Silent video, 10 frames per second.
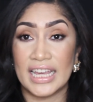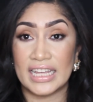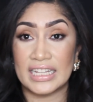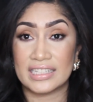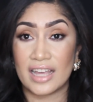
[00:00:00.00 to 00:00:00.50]

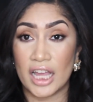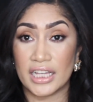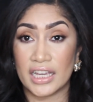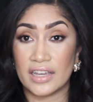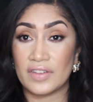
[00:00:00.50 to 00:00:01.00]
is
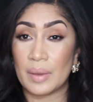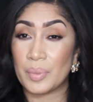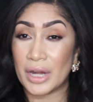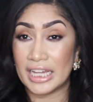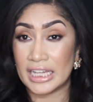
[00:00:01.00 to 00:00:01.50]
kind of
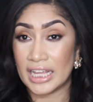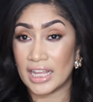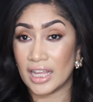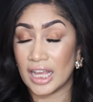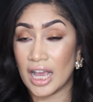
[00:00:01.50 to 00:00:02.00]

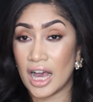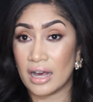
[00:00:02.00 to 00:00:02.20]
brightening,